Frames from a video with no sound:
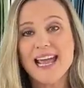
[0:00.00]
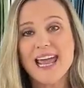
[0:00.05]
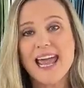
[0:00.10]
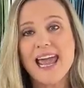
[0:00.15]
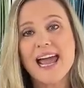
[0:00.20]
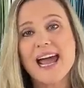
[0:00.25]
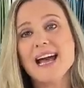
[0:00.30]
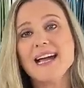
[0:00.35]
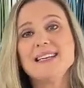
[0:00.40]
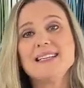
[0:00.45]

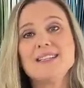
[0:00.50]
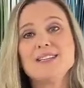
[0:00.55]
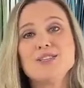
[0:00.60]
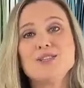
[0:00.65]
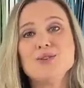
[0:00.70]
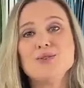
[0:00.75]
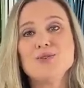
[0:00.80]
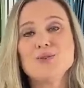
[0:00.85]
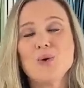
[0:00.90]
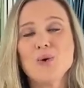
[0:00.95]
and the
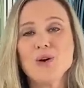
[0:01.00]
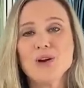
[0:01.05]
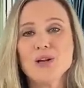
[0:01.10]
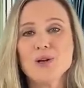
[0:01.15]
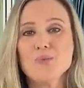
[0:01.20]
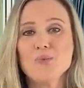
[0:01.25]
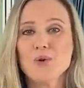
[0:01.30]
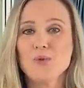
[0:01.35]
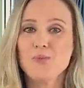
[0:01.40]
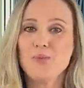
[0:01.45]

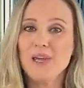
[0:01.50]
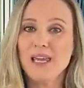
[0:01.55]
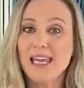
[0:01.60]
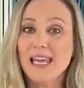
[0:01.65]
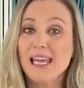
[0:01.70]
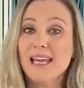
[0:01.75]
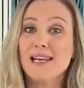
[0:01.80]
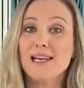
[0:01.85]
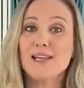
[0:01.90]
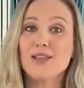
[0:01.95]
tutorial will be
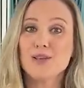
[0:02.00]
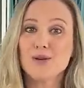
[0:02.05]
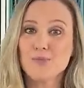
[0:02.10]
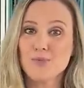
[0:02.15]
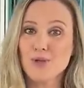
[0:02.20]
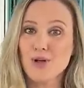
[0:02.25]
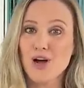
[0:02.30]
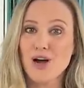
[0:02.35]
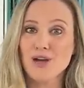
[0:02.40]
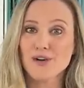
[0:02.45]
in the
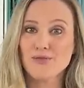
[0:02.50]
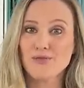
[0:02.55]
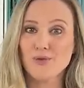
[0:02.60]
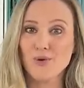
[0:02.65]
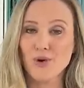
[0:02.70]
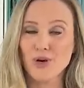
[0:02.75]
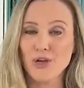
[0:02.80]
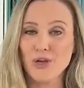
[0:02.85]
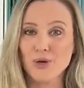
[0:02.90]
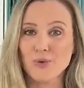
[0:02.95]
blog
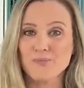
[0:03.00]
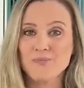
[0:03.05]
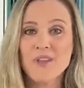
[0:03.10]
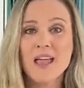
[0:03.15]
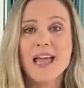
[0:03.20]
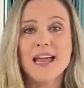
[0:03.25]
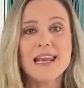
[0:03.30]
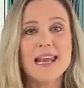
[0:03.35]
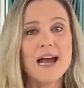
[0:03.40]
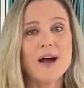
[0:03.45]
for you.
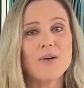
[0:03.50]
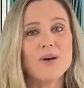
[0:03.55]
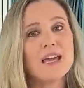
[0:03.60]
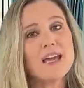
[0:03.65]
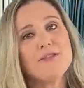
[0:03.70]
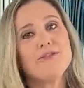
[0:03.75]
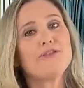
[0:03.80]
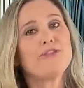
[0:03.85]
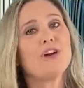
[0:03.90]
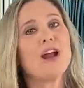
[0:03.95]
Now,
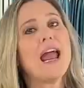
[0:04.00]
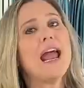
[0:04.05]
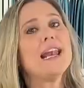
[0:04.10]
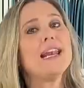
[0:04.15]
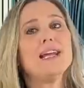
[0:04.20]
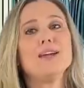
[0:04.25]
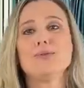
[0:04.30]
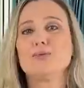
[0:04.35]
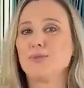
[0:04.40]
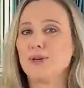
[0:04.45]
if for
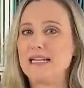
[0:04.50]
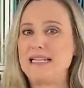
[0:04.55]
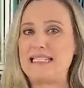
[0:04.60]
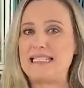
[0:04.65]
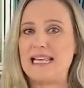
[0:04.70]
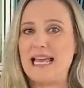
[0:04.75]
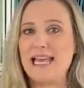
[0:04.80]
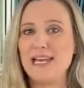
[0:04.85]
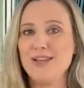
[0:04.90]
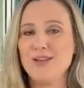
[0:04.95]
any
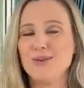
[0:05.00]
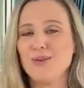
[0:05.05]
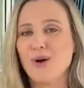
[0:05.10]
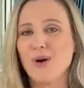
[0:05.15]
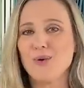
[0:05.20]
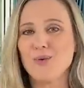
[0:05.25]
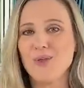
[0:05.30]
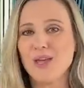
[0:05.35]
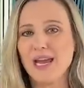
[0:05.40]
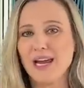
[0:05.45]
reason you
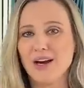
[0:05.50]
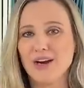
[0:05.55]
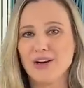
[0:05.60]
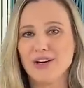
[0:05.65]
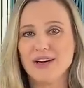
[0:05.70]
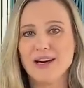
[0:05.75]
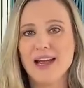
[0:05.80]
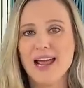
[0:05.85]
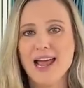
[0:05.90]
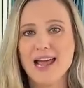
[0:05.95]
go
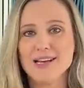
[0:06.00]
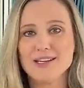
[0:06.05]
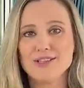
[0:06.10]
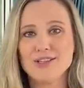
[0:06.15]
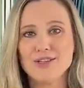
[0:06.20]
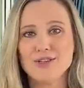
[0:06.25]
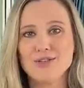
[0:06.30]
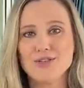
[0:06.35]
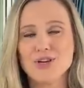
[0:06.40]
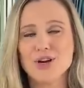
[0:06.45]
there and
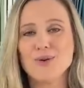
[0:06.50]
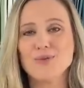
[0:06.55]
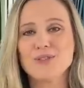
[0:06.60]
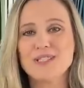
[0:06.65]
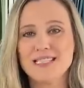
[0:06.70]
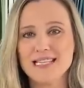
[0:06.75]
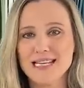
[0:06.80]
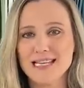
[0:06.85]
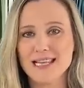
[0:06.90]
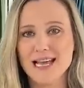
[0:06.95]
you don't
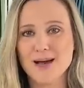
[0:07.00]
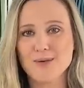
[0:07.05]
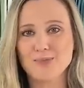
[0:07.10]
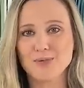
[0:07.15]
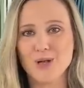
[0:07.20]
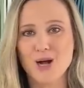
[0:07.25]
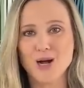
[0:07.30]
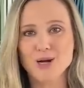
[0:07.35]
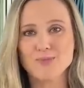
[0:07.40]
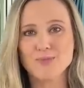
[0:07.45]
see that
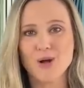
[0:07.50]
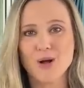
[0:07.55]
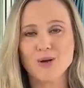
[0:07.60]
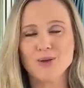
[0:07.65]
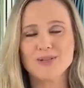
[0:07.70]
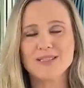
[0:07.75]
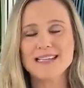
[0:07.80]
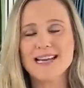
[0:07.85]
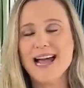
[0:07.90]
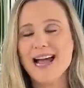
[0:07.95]
blog
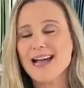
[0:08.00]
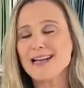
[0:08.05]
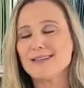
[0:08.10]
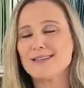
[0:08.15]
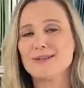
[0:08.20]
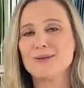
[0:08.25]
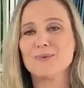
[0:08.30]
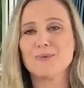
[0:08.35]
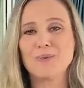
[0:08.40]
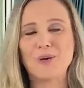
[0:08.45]
post, not
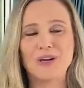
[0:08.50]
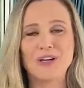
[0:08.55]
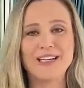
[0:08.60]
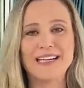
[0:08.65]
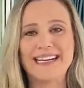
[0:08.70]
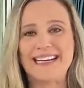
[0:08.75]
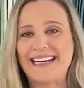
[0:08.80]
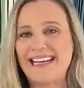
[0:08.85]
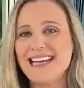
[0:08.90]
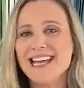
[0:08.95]
to
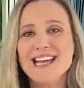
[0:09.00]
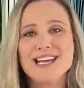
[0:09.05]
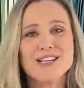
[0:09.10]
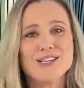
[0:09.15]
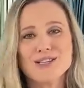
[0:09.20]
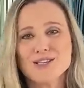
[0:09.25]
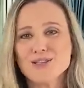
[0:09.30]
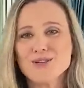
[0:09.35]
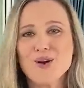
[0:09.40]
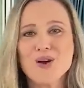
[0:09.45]
worry.
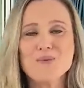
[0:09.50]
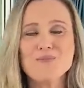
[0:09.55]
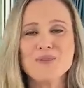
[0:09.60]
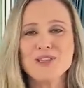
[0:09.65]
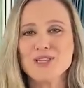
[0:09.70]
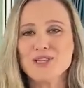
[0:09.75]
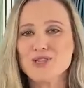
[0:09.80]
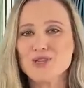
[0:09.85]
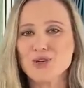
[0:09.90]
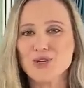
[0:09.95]
Just go up
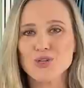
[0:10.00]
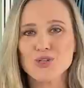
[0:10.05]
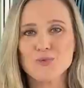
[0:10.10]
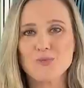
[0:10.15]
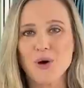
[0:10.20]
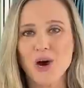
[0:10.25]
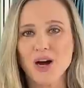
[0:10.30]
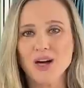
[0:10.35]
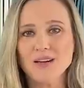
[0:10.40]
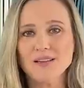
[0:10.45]
in the search
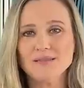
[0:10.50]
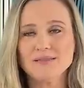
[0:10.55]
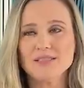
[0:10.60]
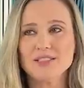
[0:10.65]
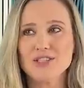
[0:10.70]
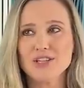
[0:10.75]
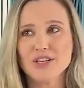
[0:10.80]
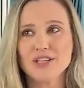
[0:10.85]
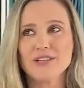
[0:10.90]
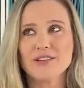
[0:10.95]
bar,
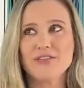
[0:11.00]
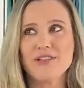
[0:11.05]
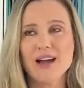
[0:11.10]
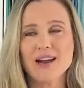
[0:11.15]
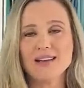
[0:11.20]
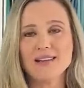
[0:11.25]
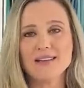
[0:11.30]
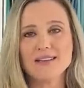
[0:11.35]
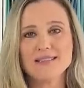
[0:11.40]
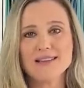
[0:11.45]
which you're gonna
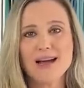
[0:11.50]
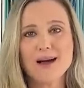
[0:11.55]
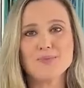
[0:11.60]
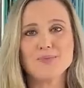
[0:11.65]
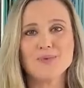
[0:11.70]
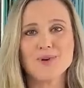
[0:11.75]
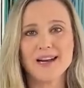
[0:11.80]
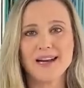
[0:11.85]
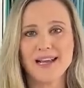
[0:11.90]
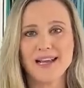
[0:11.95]
find in the
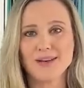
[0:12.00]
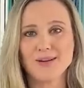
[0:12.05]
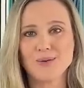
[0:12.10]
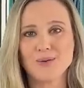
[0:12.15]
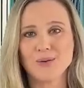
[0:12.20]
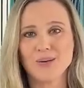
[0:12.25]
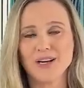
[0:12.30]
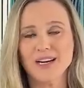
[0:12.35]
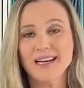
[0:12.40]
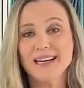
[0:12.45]
top right-hand
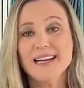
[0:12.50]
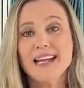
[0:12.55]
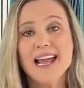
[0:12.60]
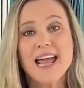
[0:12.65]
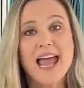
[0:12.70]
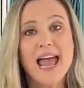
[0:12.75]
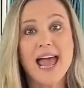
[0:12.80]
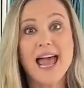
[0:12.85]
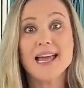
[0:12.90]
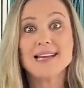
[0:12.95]
corner,
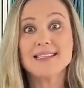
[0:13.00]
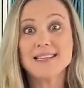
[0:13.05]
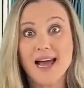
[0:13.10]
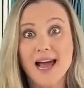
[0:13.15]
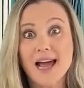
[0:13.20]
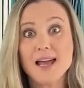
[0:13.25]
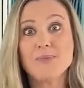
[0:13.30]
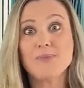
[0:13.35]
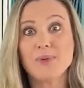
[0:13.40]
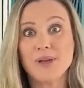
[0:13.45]
and
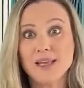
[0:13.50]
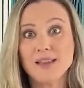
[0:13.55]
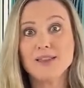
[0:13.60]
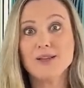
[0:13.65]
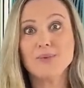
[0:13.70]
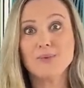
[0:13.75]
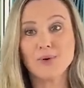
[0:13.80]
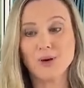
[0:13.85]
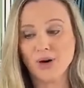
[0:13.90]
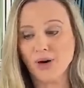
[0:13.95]
type in
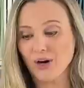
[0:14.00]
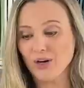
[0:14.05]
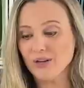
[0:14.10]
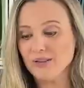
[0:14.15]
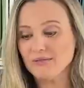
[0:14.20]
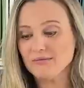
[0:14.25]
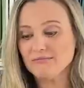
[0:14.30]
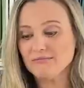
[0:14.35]
the word